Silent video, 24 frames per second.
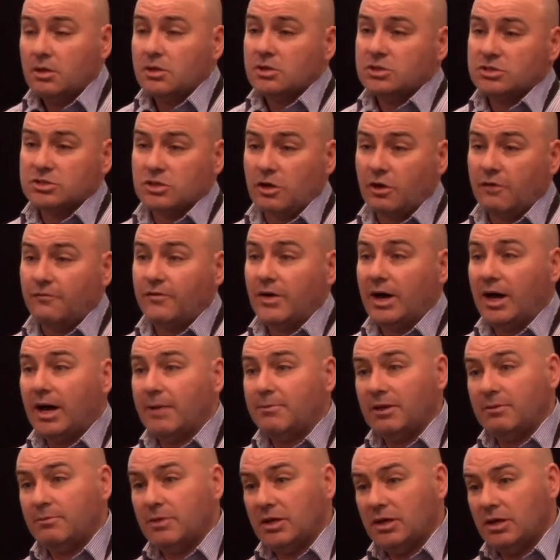So for
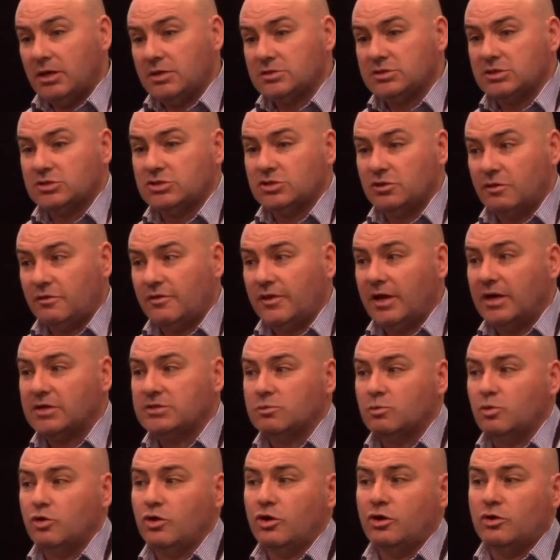RPB, it's a
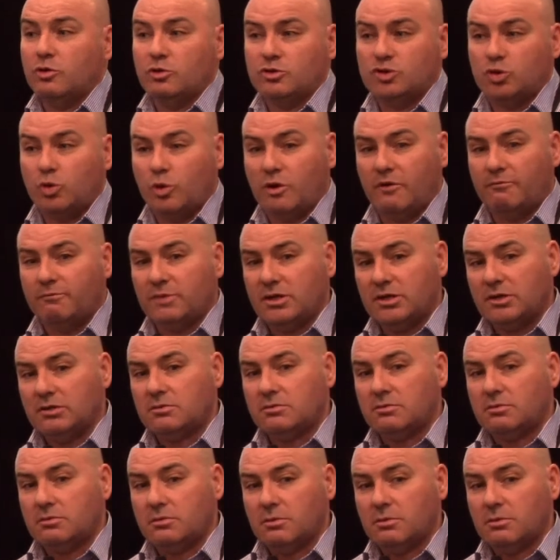2,000 word or 12 minute.